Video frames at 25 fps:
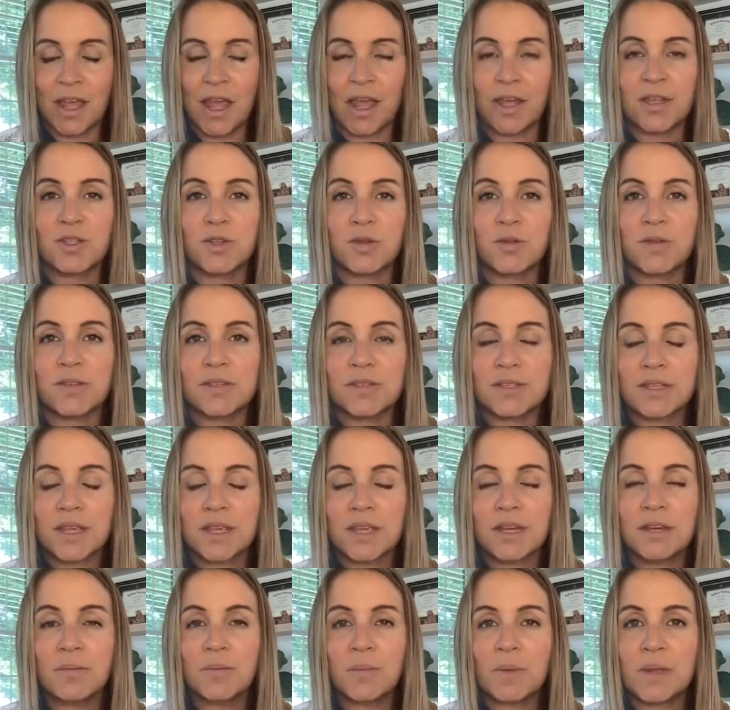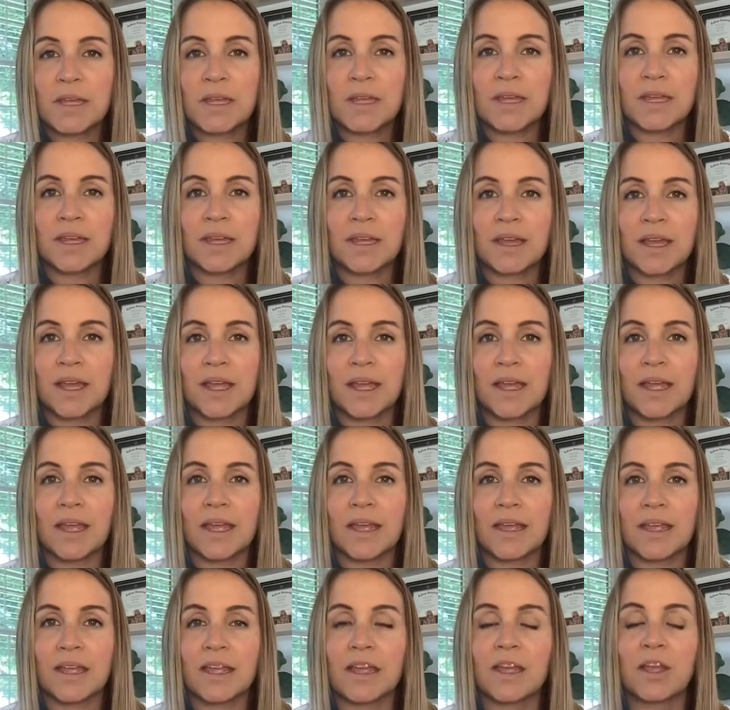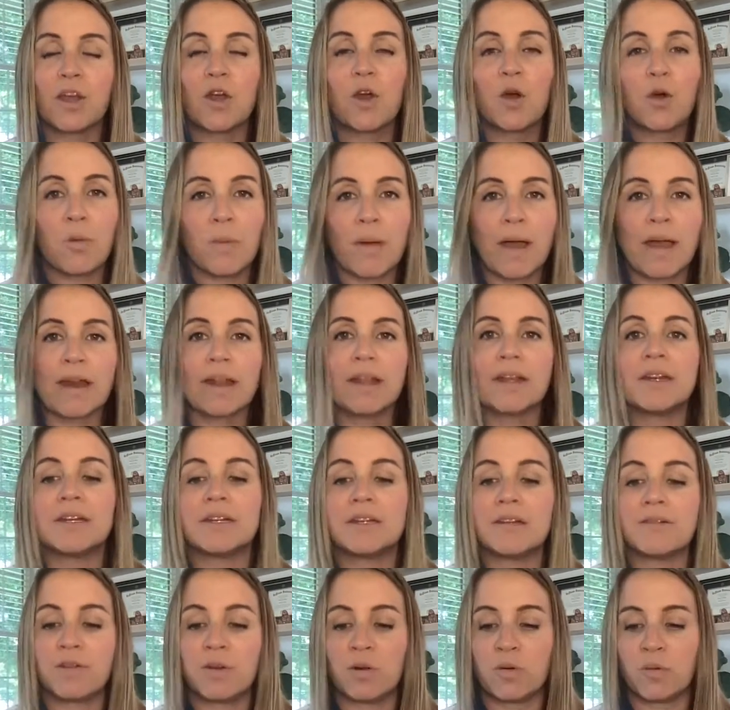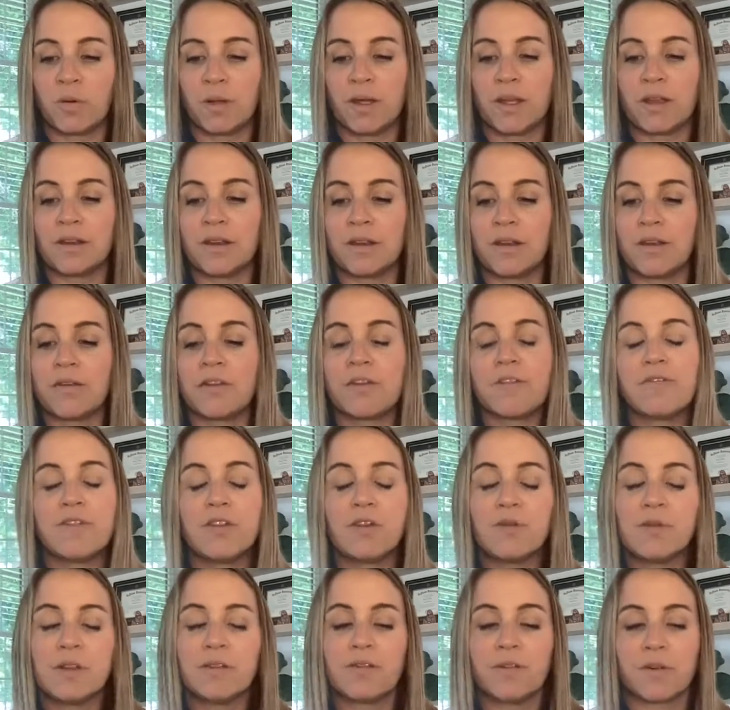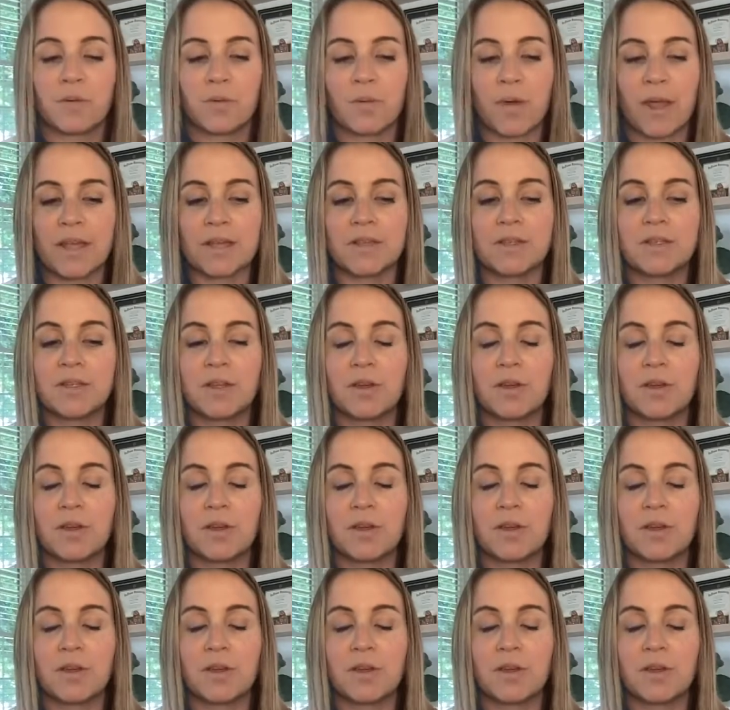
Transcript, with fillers: And so this can be, it can go about it in a different, in a few different ways.